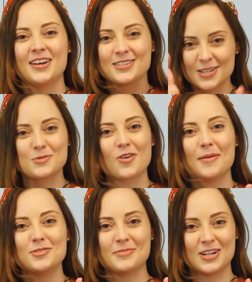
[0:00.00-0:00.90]

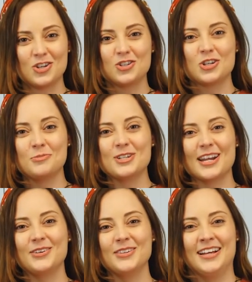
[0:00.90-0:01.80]
Subscribe to my YouTube
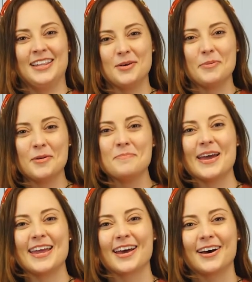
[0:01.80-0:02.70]
channel, Le Bon
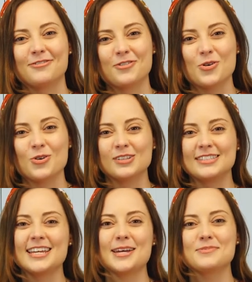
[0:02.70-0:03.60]
Baker, for all
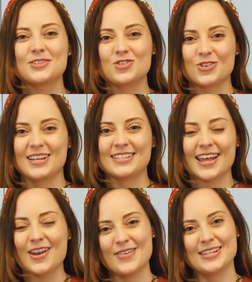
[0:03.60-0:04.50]
tips, tricks,
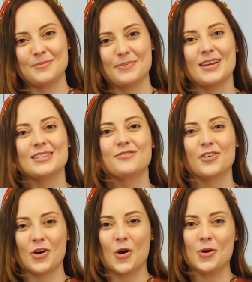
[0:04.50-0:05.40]
and recipes
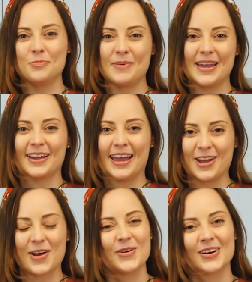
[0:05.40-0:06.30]
for the home baker
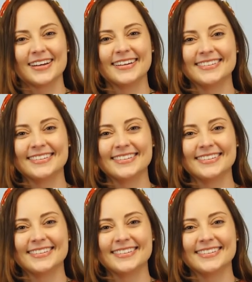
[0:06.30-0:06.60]
and cook.